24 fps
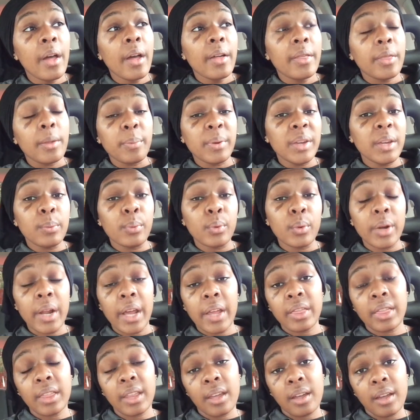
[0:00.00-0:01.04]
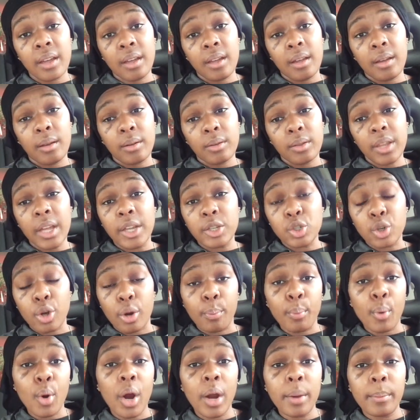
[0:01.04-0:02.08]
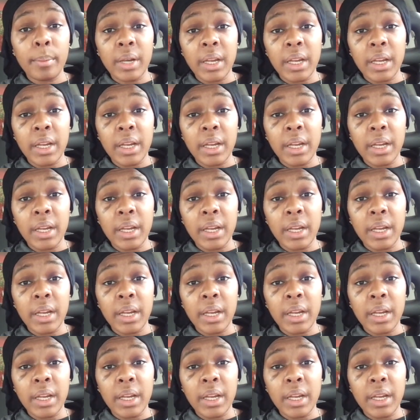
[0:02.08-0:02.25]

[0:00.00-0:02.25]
the people that your apartment